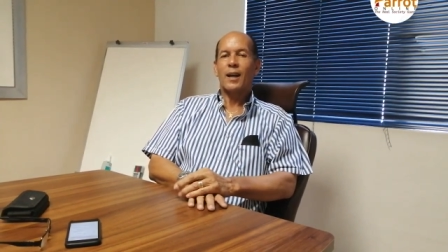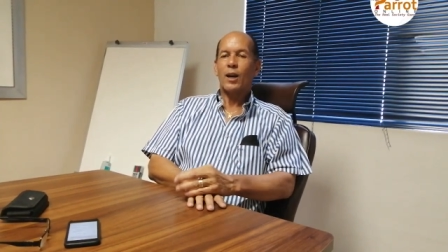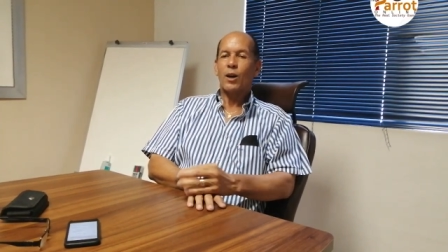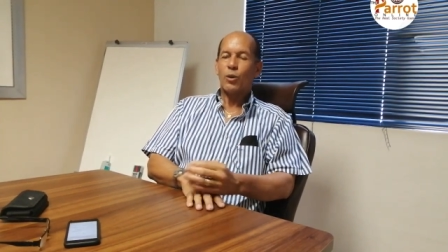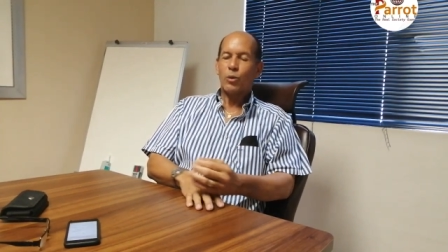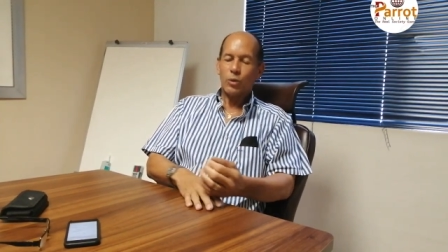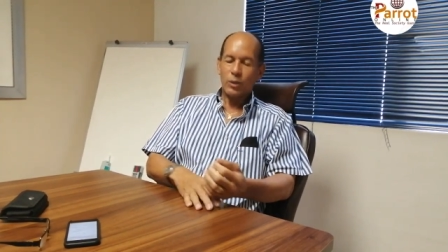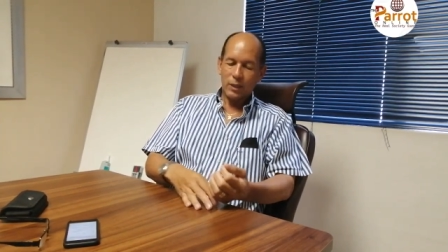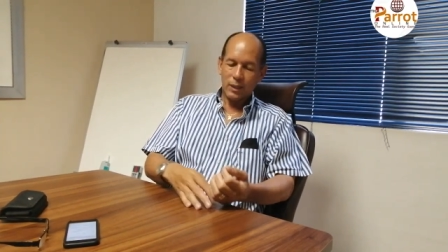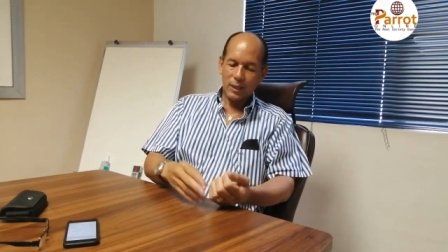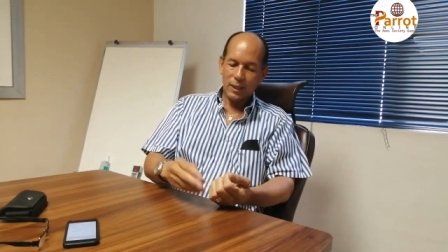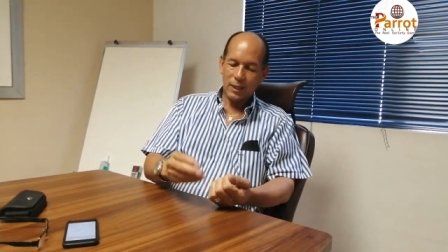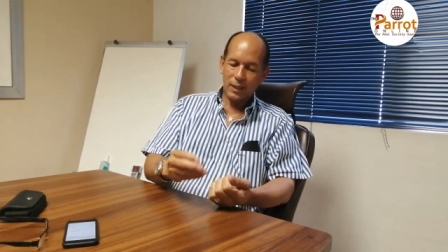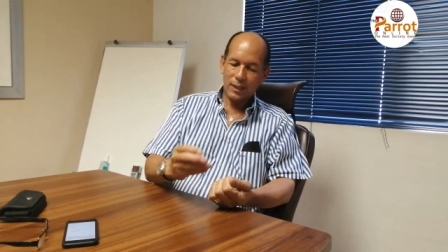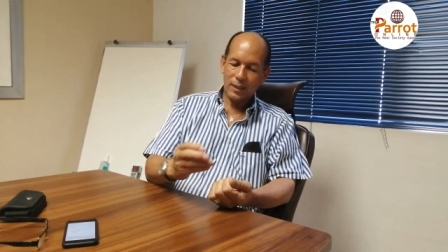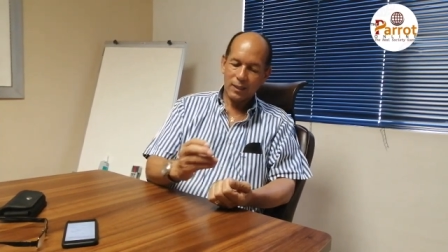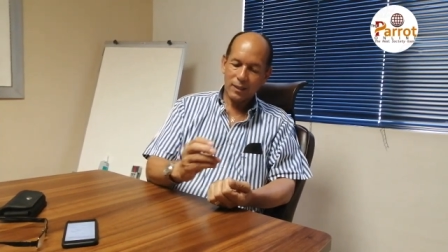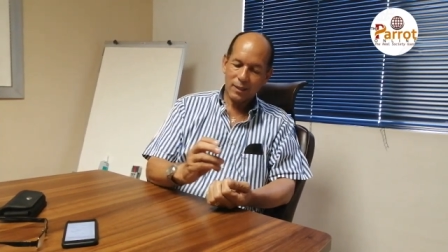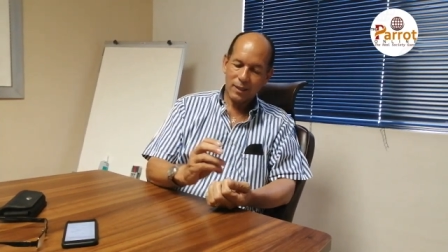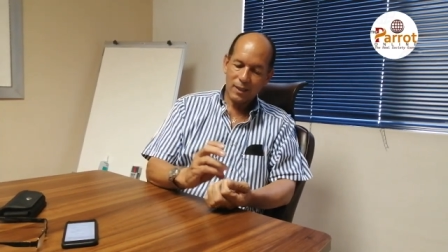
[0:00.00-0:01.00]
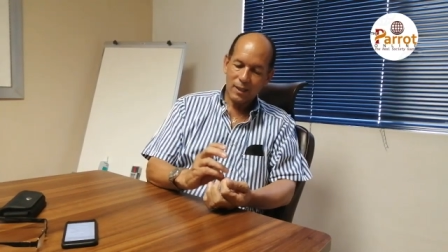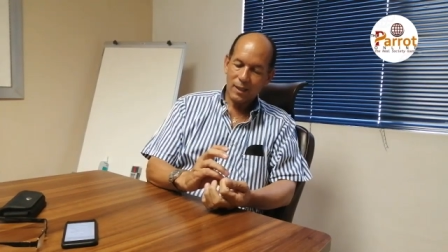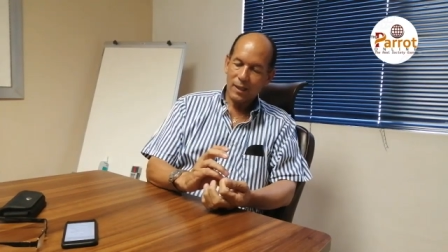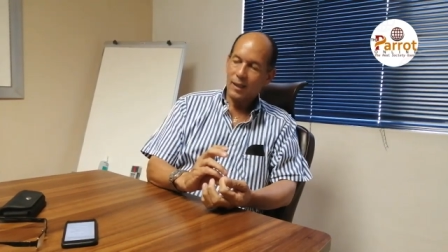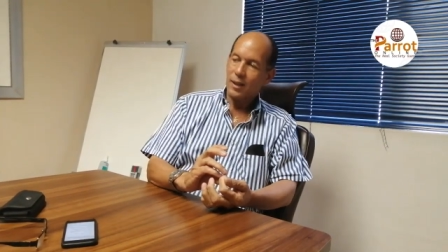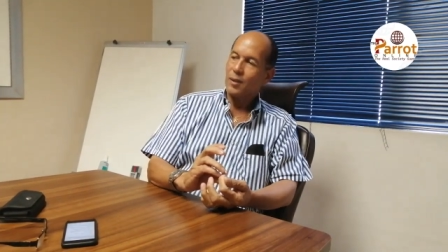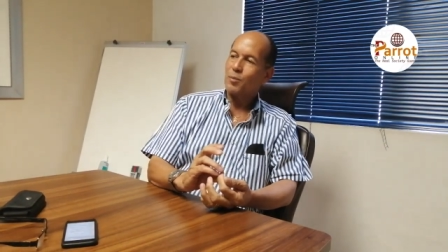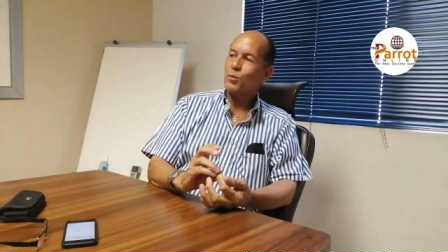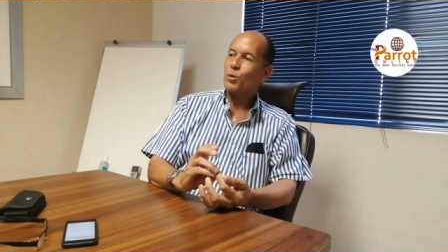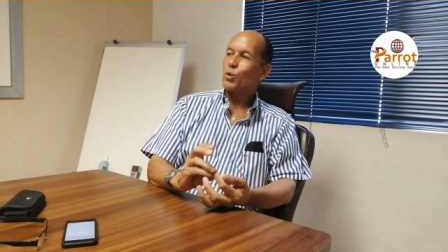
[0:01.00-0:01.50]
how would the
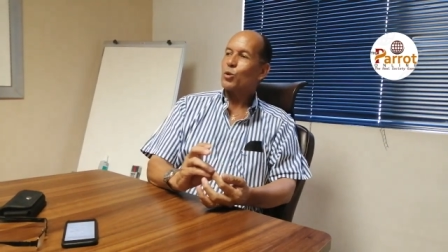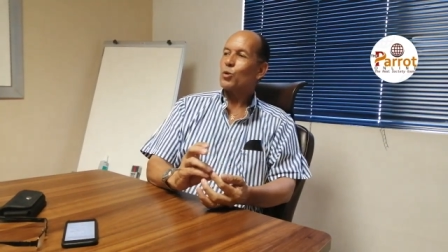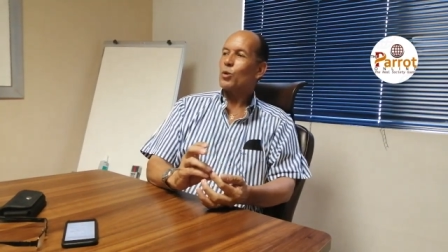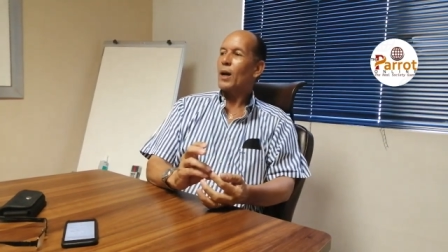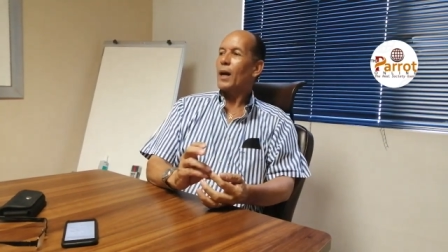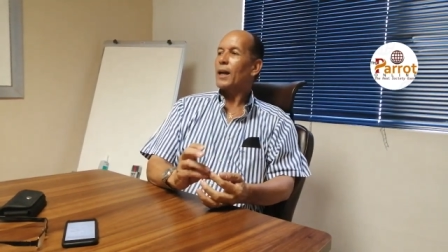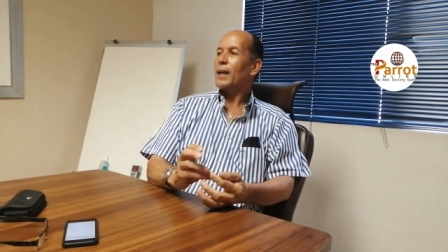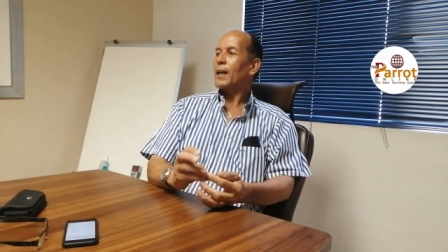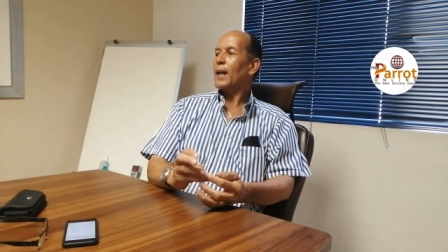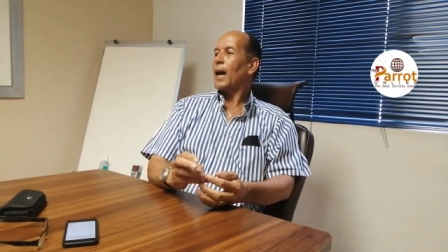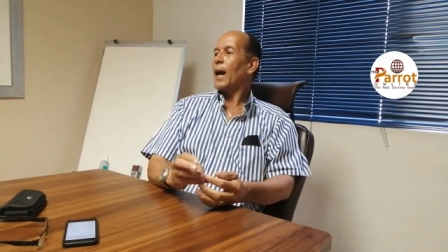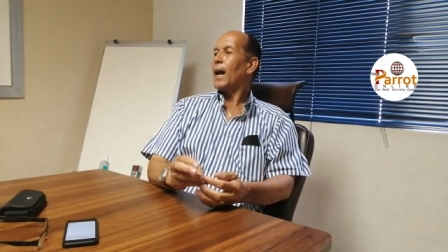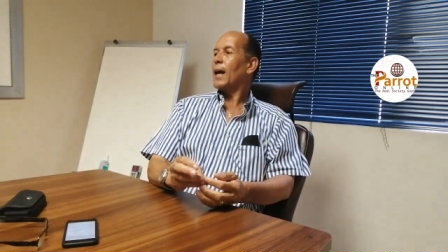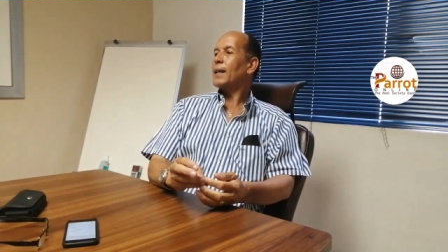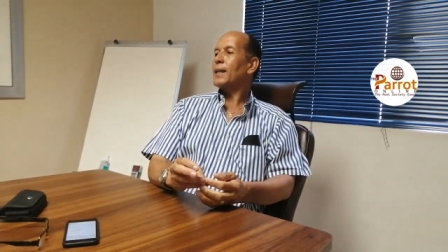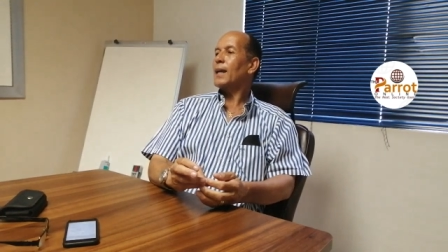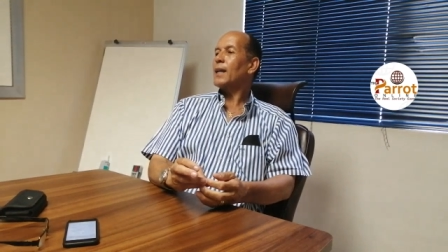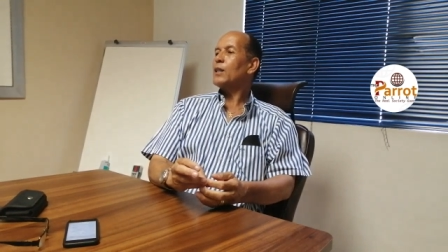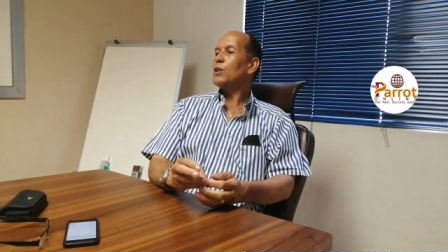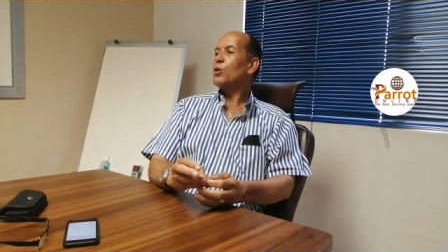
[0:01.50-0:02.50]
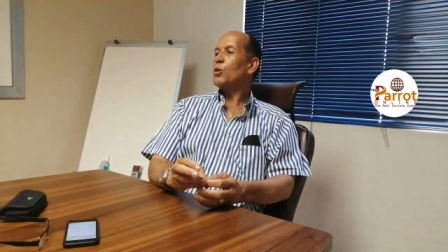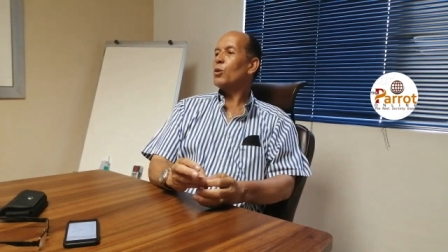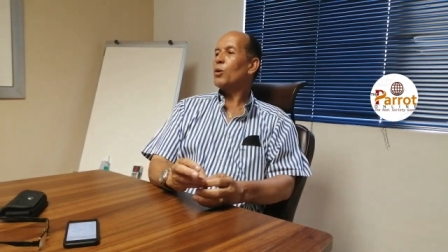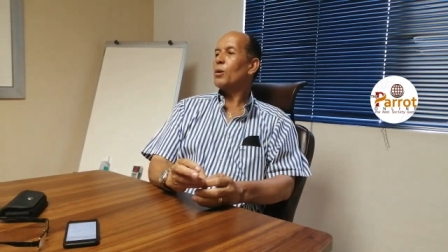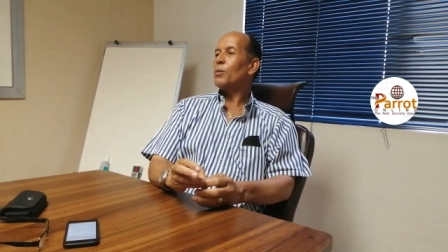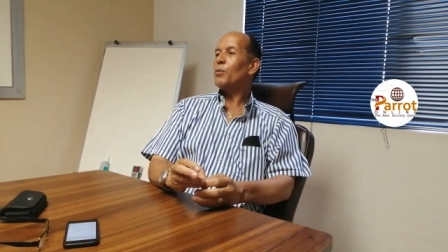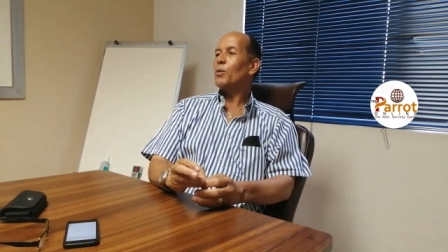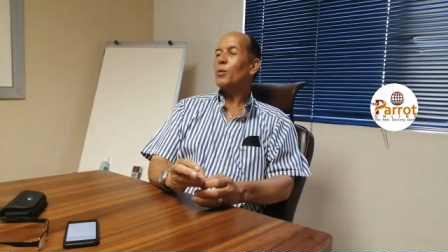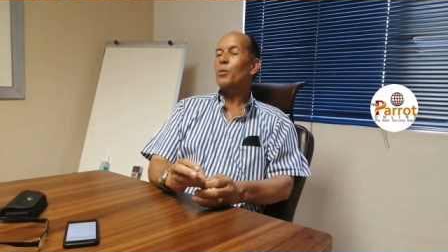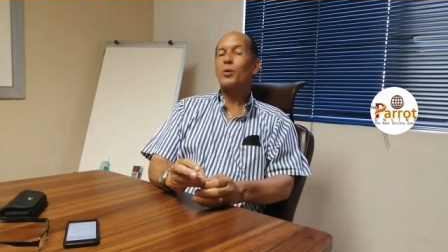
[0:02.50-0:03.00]
mutuare a re gana
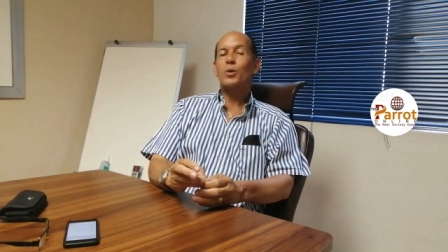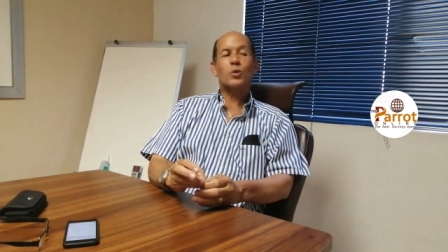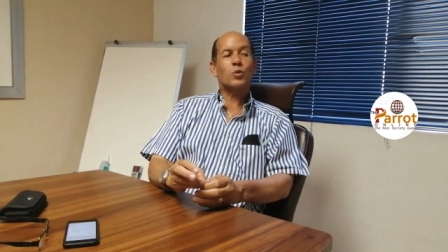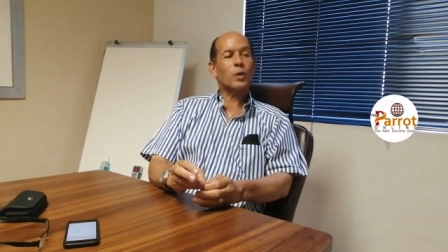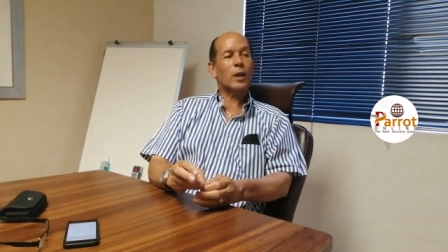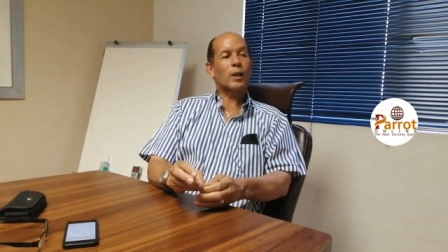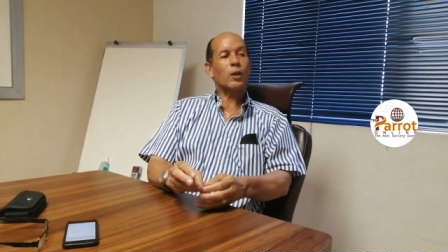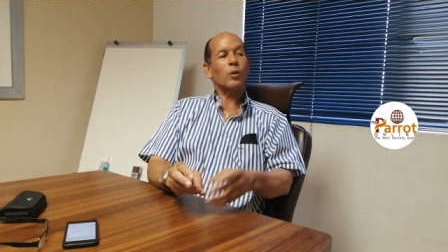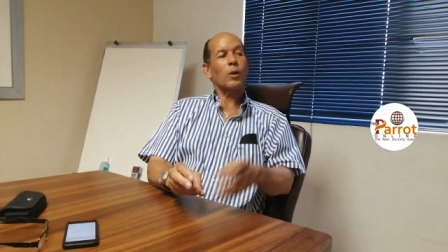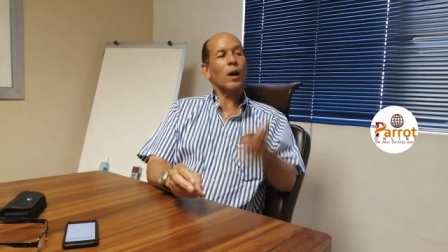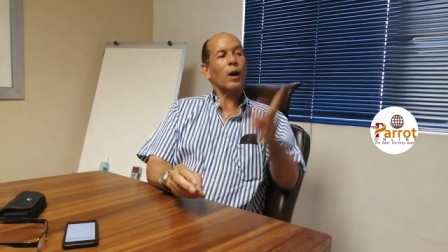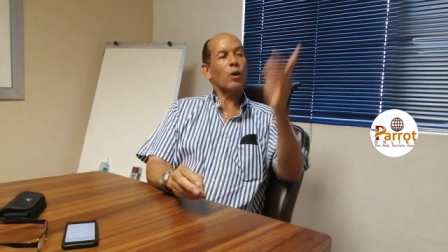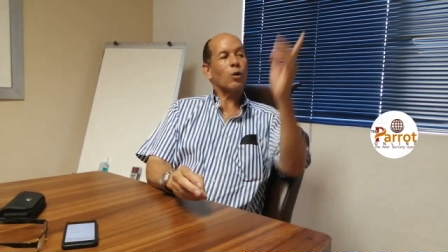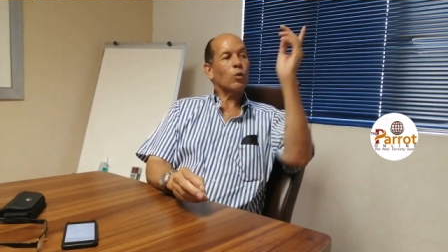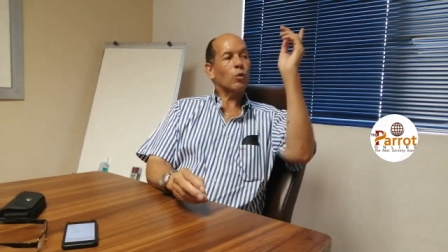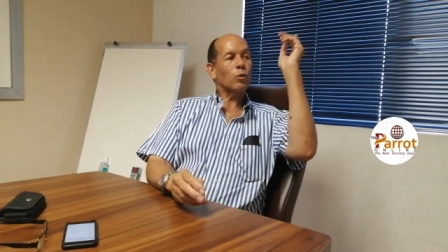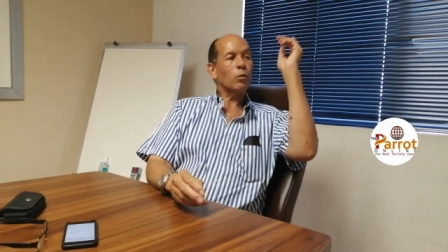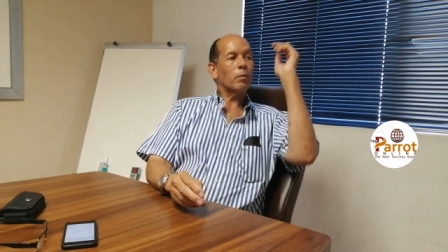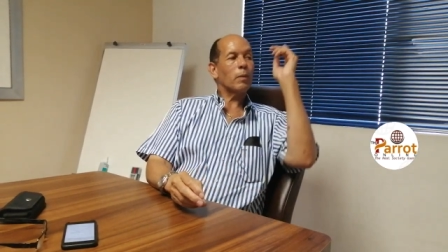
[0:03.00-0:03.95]
tiro mo botswana